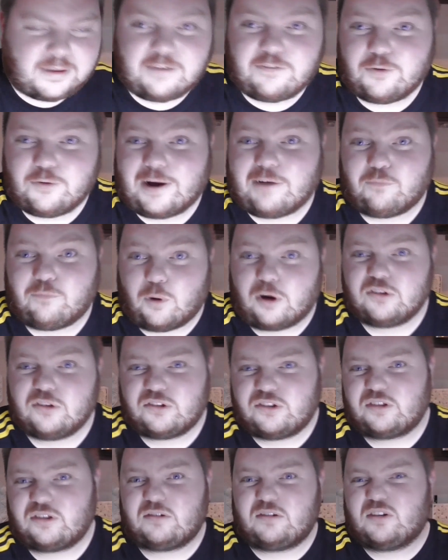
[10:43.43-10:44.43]
If you have
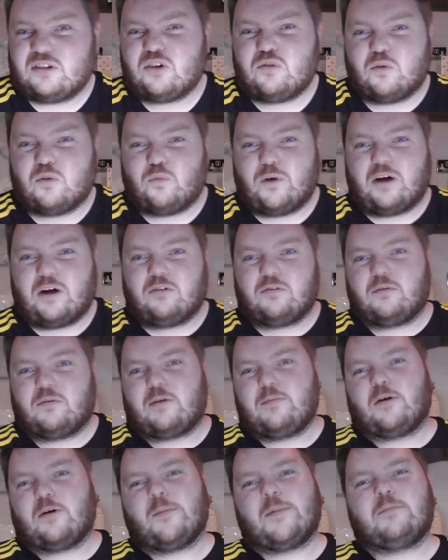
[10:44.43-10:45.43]
watched, no one will.
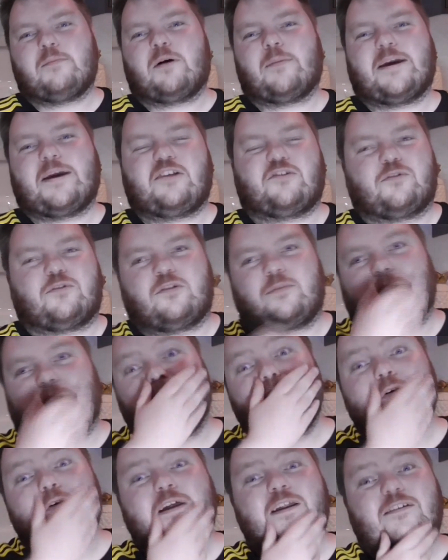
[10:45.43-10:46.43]
I know my mates want to be
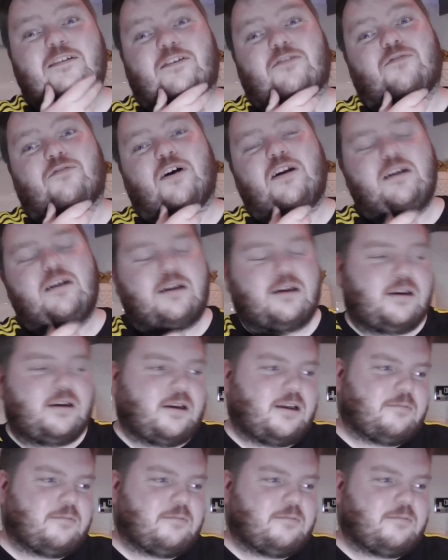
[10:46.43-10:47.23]
like, oh yeah, this is fun,